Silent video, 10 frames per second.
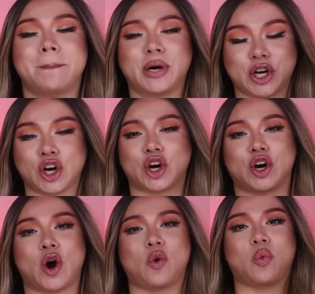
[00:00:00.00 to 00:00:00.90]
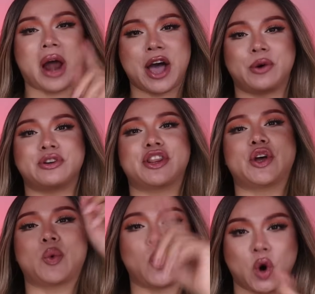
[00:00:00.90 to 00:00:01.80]
Book her around
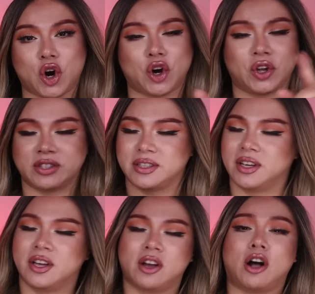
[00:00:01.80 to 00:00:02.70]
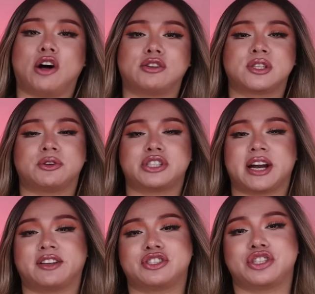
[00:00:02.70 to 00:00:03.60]
the world. Also,
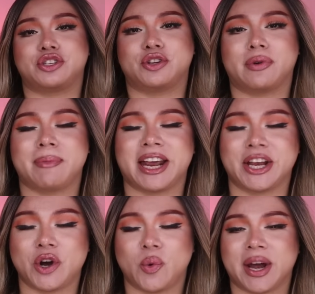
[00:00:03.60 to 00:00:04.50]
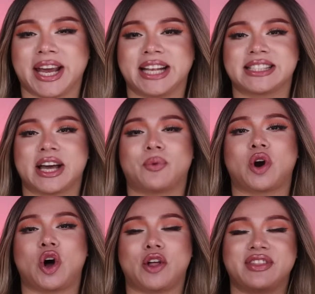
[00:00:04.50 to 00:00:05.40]
shout outs to the remaining queens that
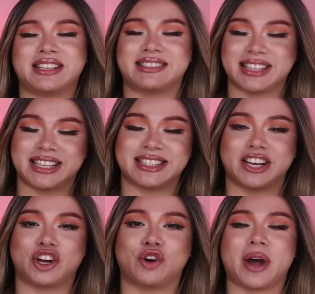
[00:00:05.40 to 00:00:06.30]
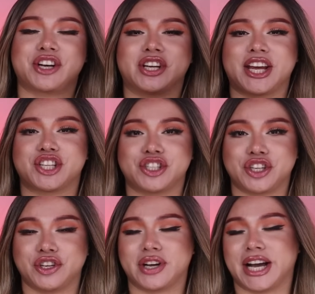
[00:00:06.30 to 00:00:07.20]
were on this season. Congratulations
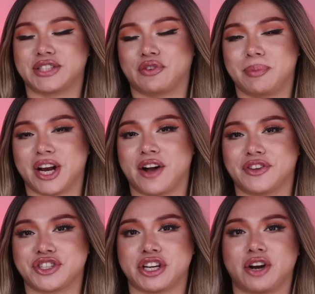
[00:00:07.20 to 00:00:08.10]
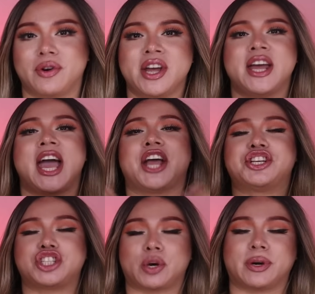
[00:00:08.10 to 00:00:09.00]
to you guys for being on the show and
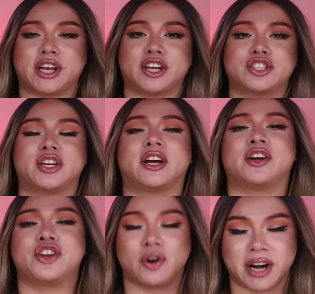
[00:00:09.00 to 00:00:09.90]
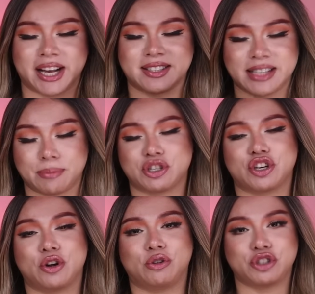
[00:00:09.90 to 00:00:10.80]
showing us your, your
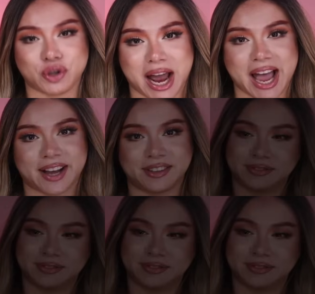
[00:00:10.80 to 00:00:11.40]
exceptional drag.